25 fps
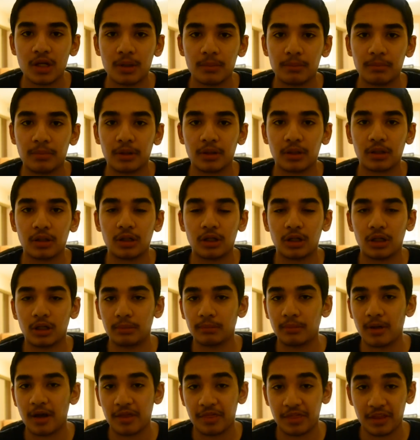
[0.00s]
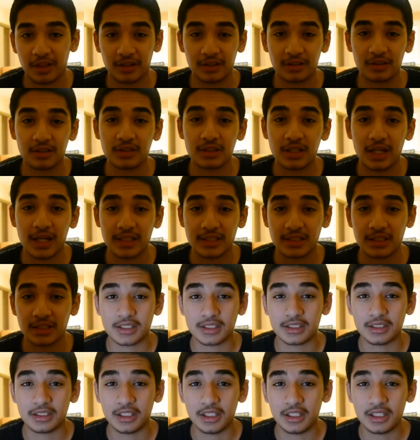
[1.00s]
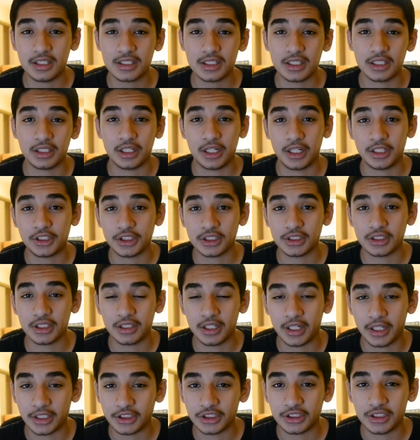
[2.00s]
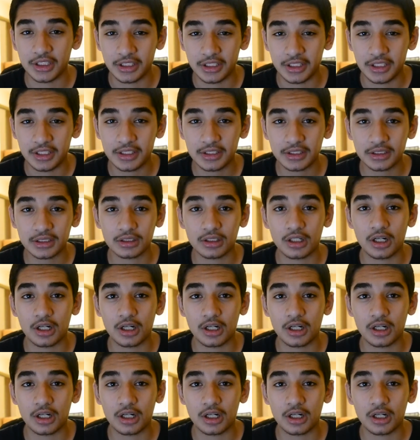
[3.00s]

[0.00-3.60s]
but um, I think S S Ds and H D Ds